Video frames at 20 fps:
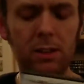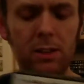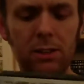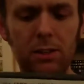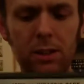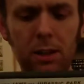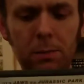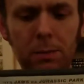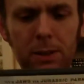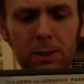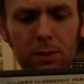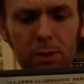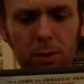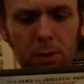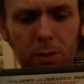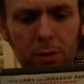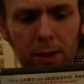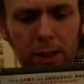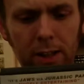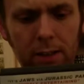Japanese or
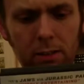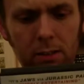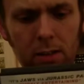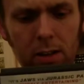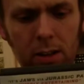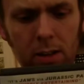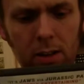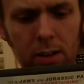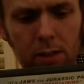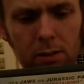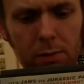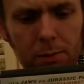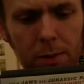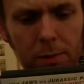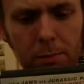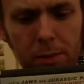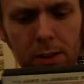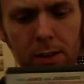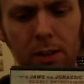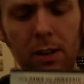Korean, I can't
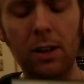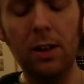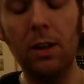remember.